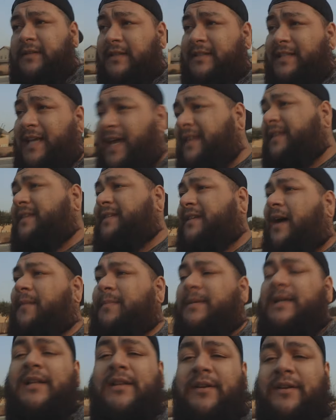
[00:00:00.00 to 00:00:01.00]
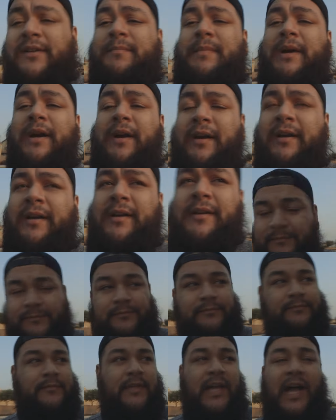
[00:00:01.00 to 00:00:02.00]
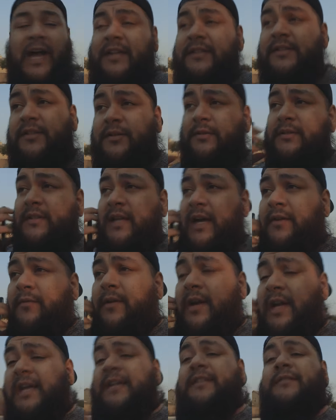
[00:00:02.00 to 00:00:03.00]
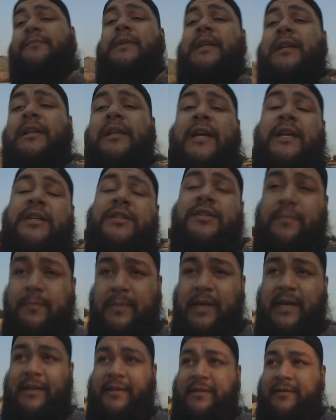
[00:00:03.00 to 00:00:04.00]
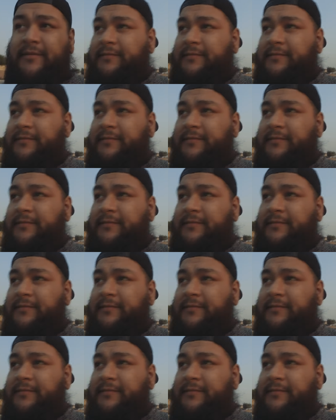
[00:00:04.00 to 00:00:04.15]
it's a 10th top killer in America. The highest suicide rate is middle-aged men.